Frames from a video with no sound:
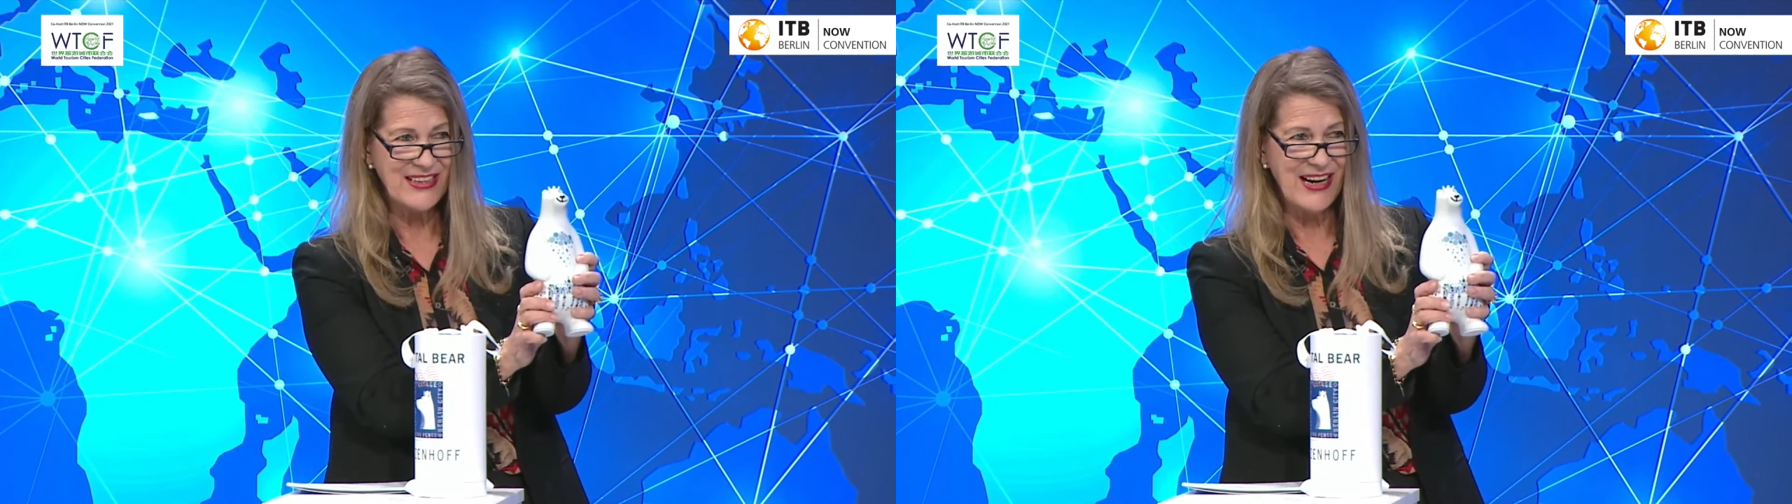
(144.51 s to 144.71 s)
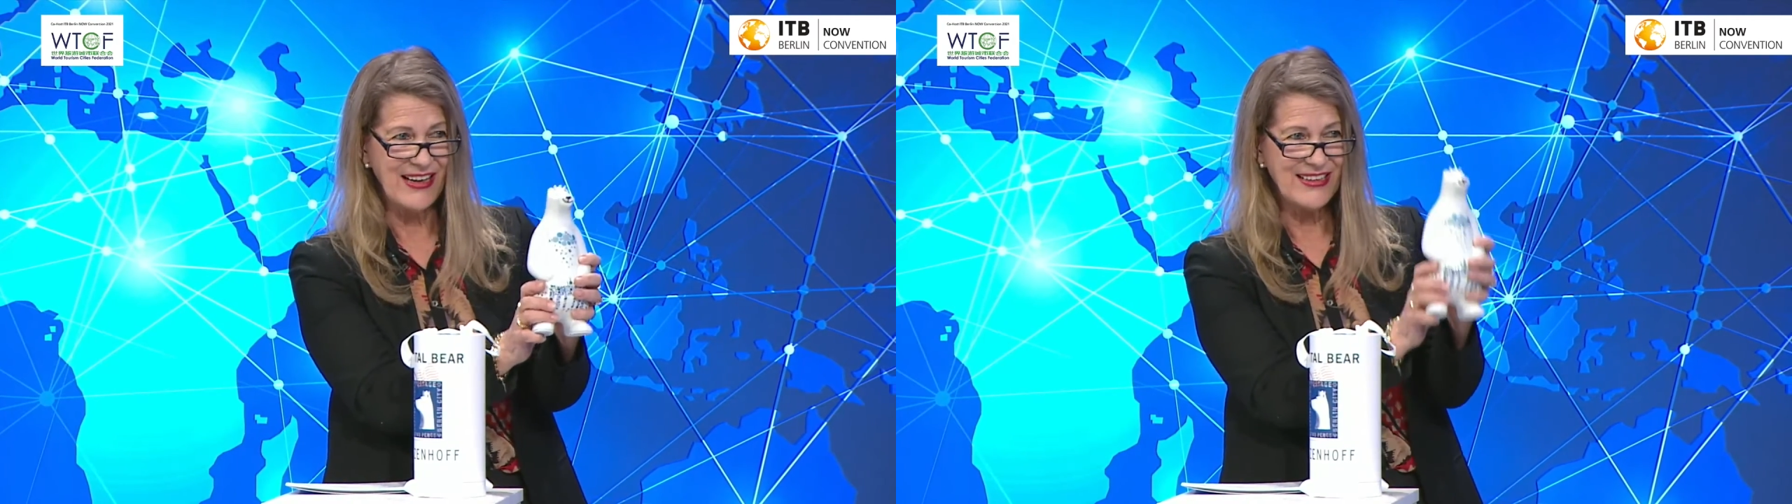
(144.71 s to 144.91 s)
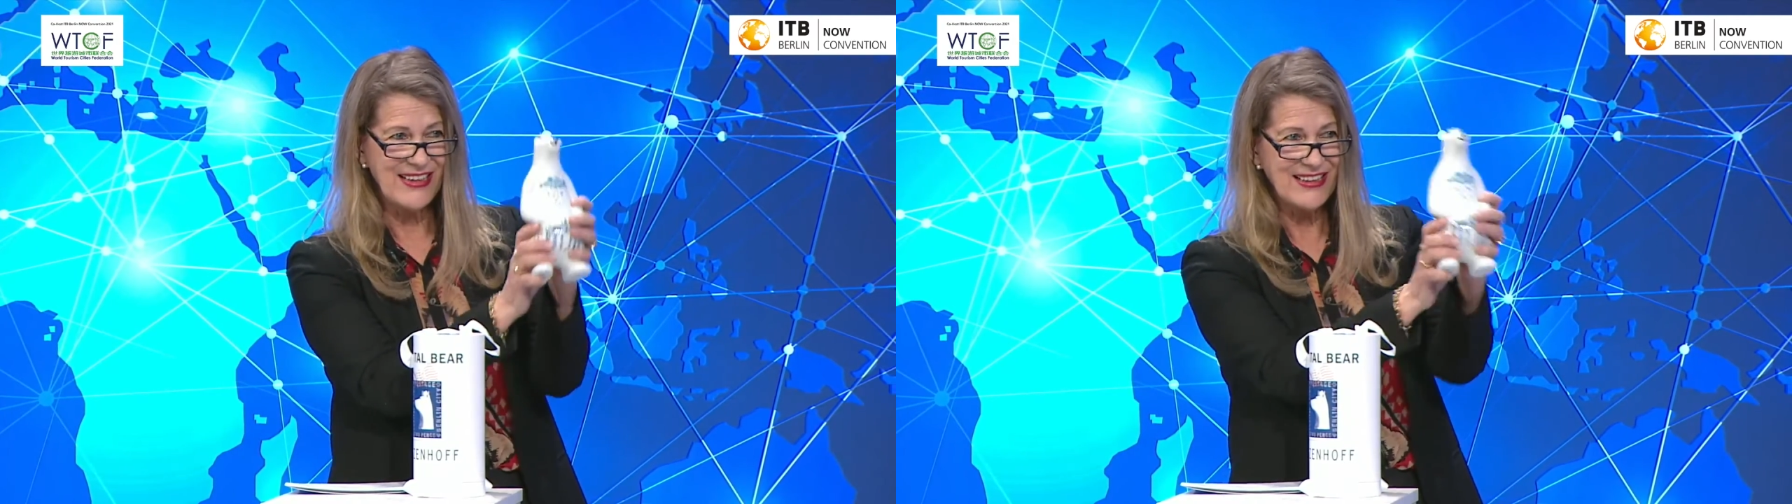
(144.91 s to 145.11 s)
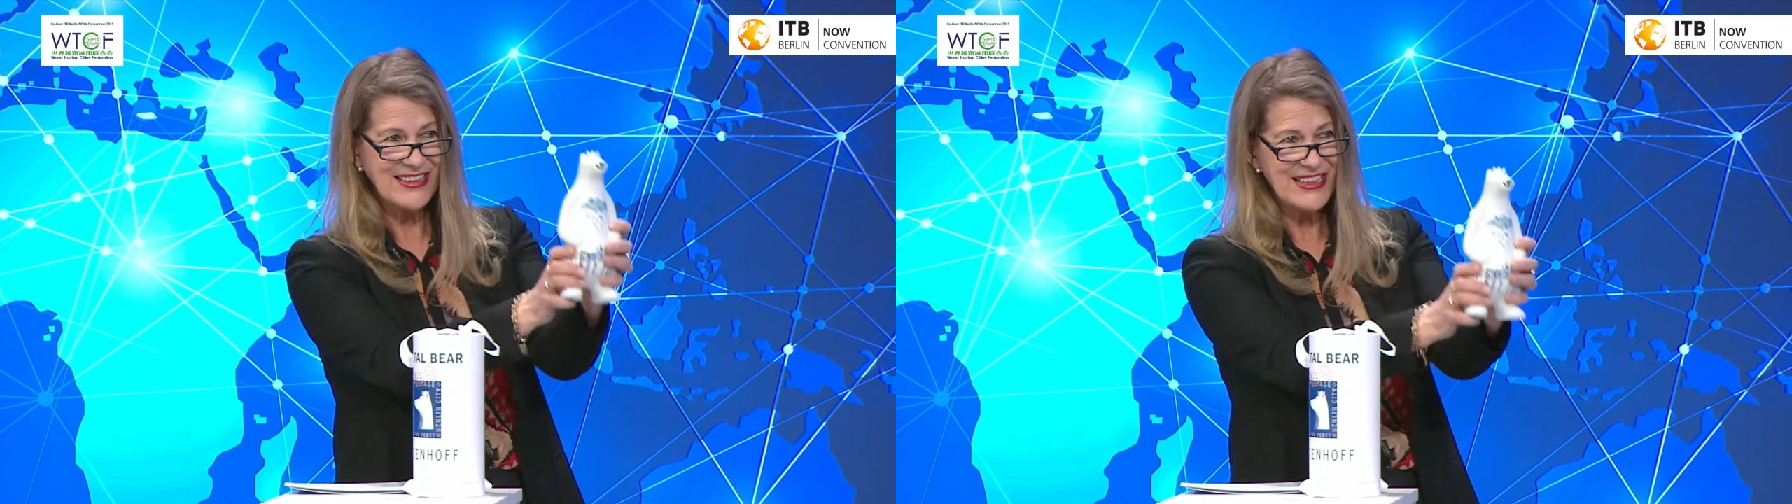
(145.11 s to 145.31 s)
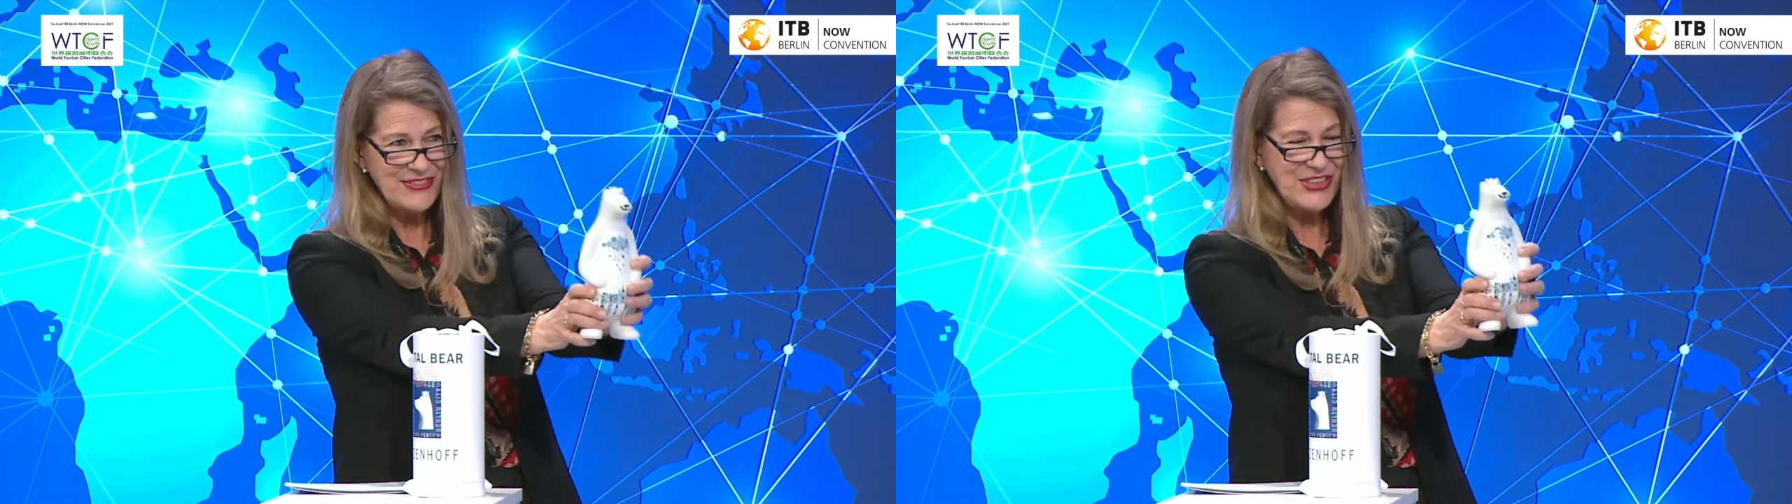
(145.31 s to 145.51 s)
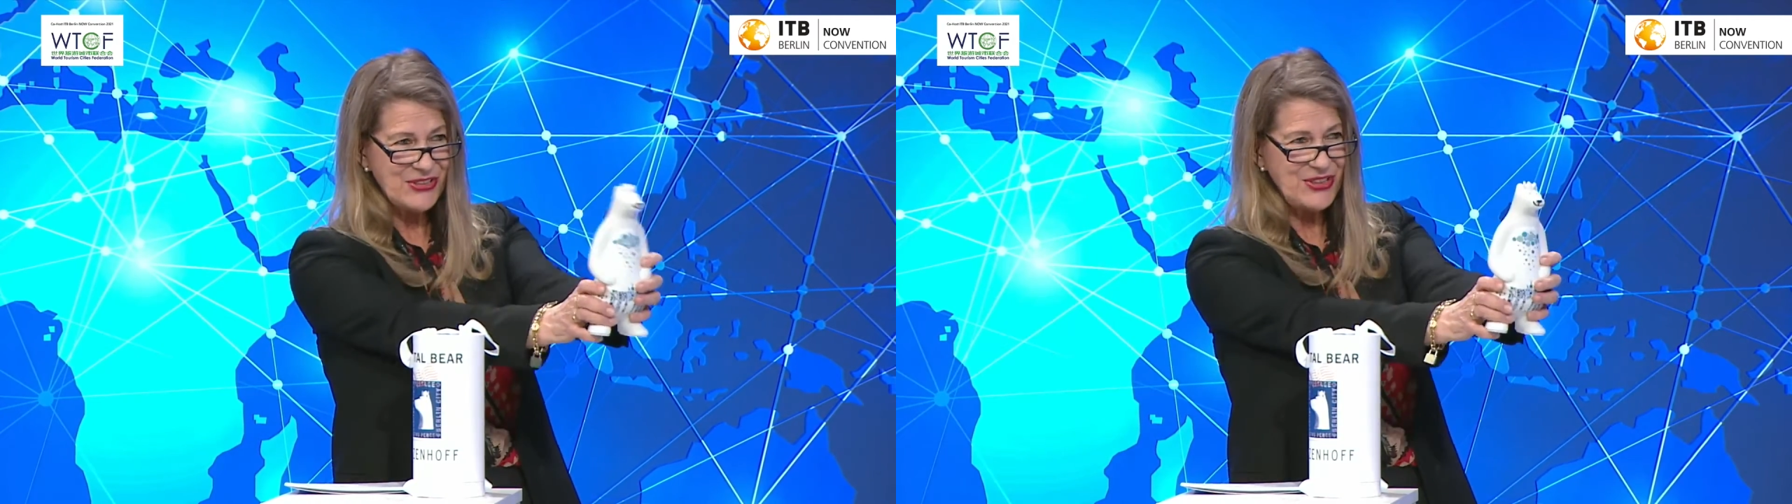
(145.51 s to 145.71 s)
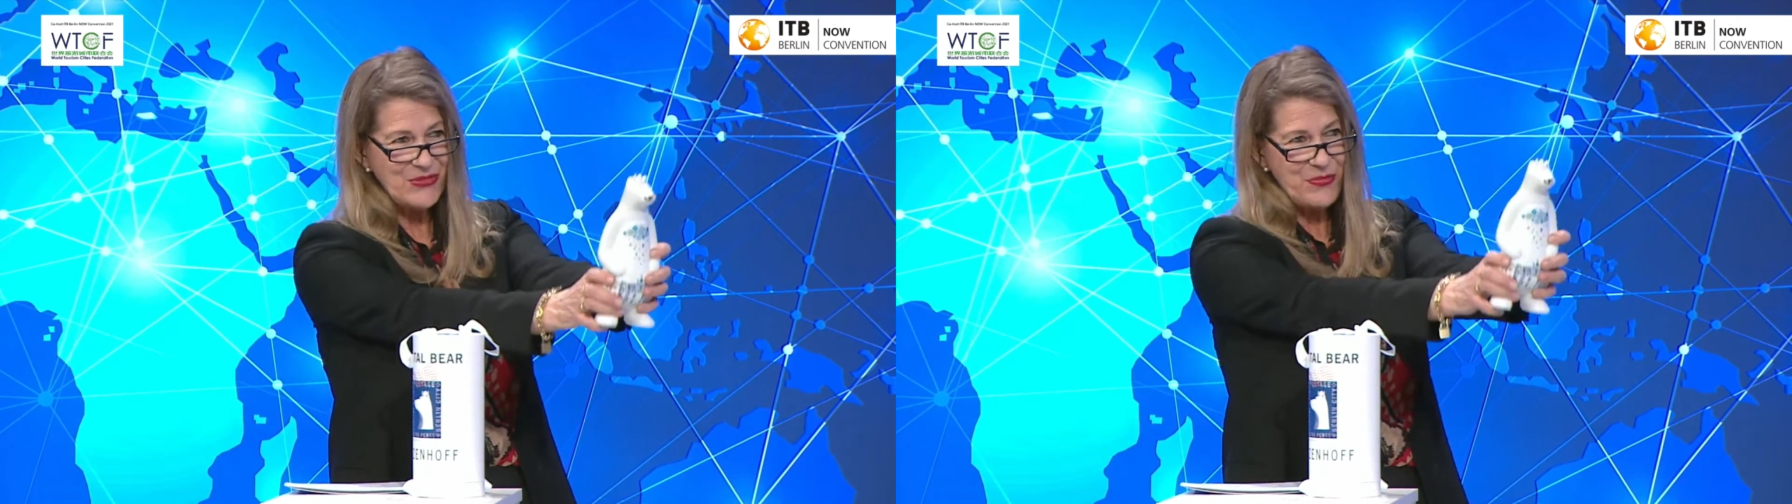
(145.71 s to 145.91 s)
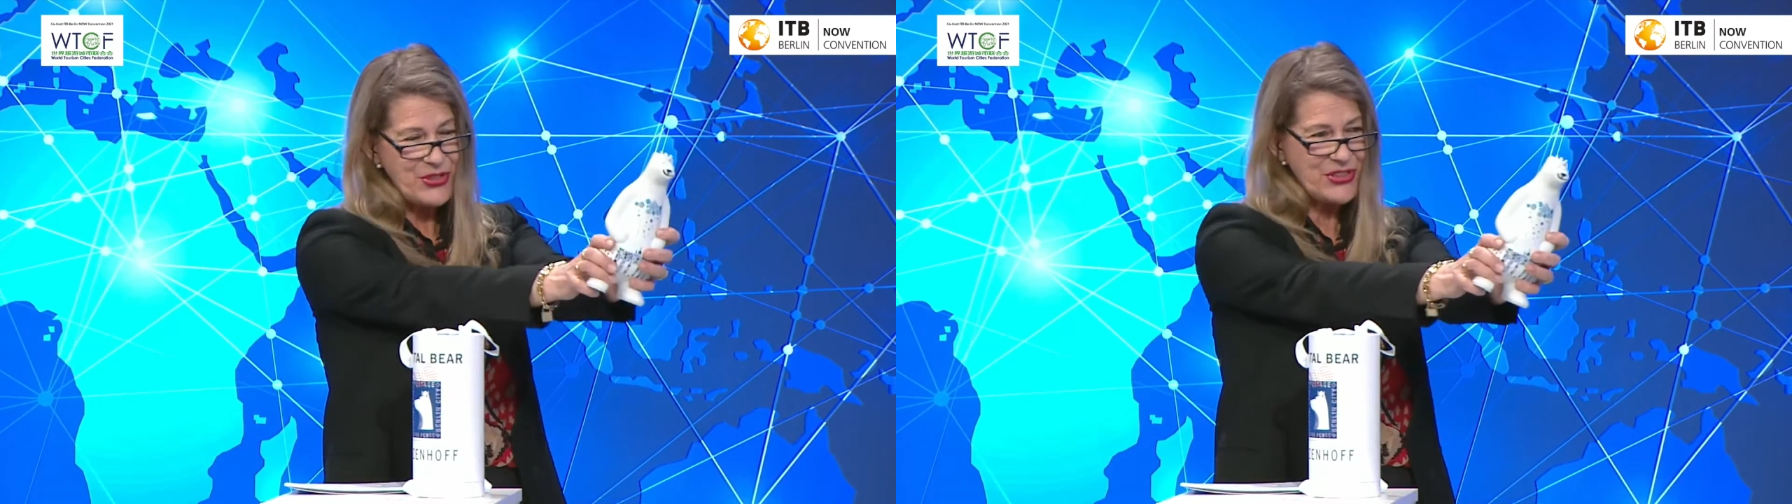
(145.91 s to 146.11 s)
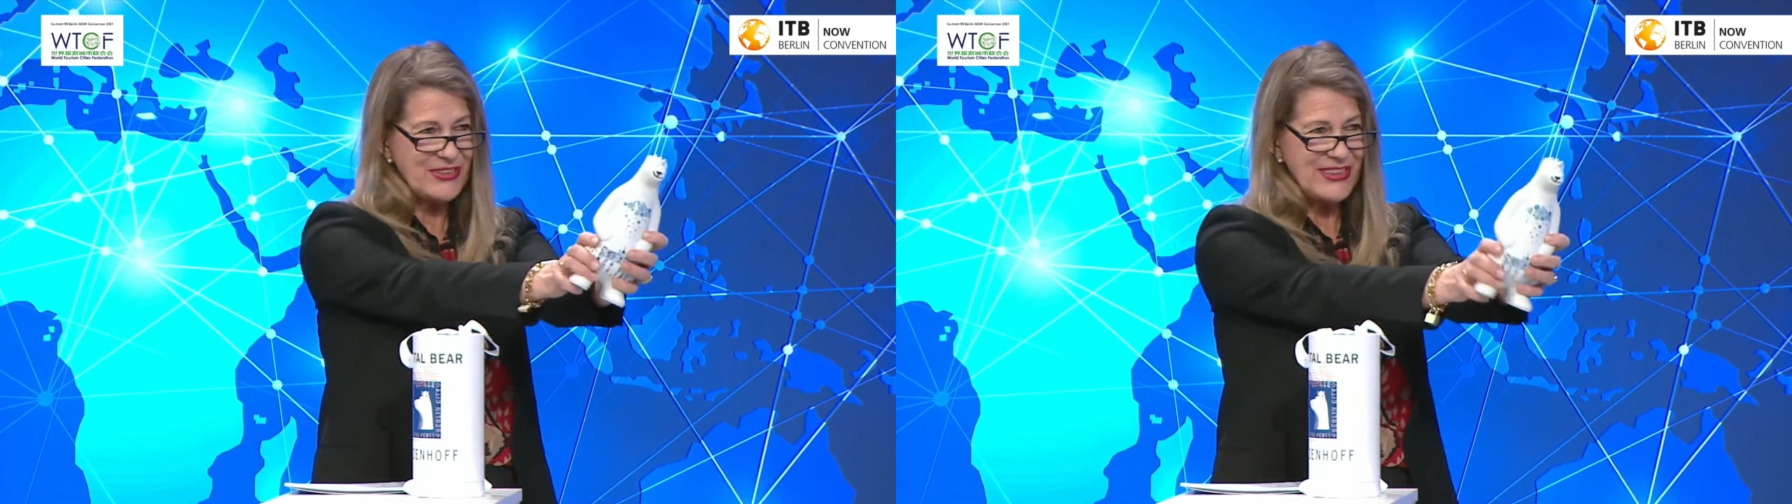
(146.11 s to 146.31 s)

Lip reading: I can't give it to you personally